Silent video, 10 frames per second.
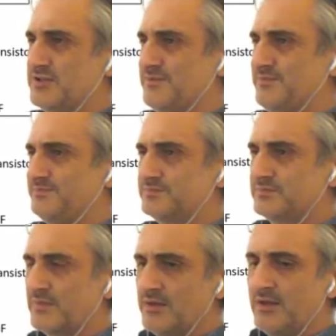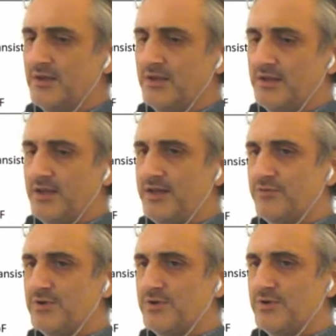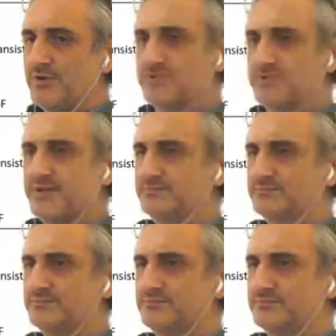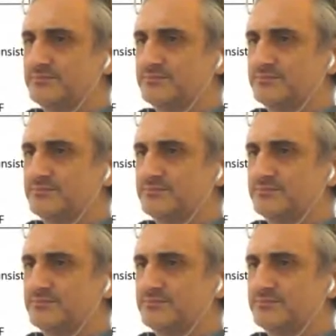session. Any questions till now?